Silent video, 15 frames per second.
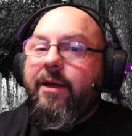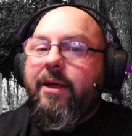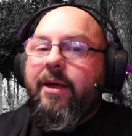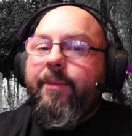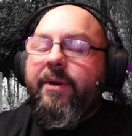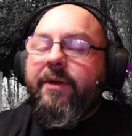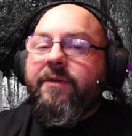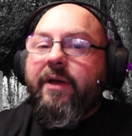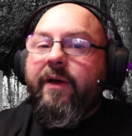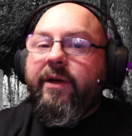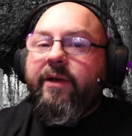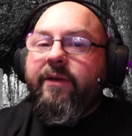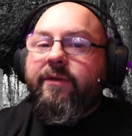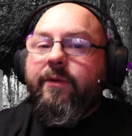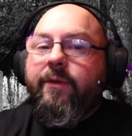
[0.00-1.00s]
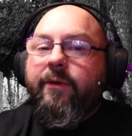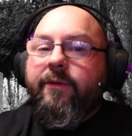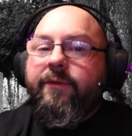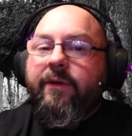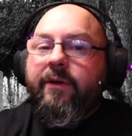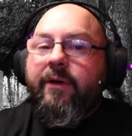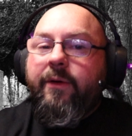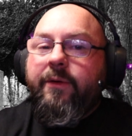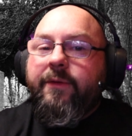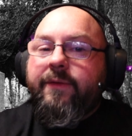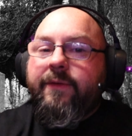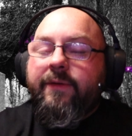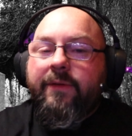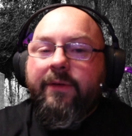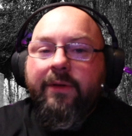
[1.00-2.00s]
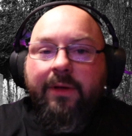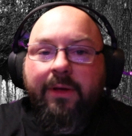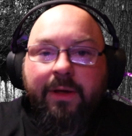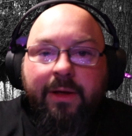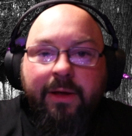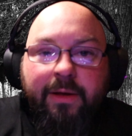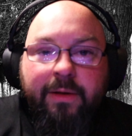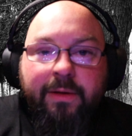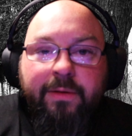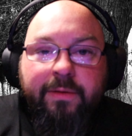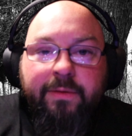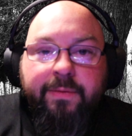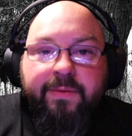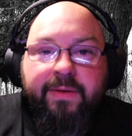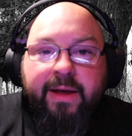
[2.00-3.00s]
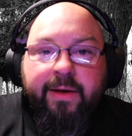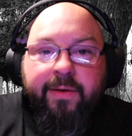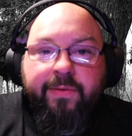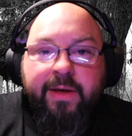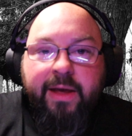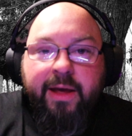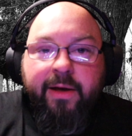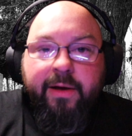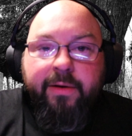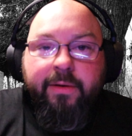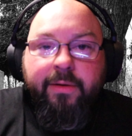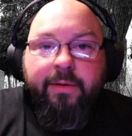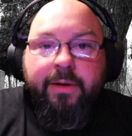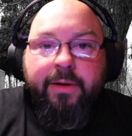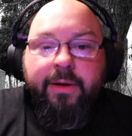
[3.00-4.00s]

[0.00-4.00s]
But as always, ghouls and ghosts, stay scared.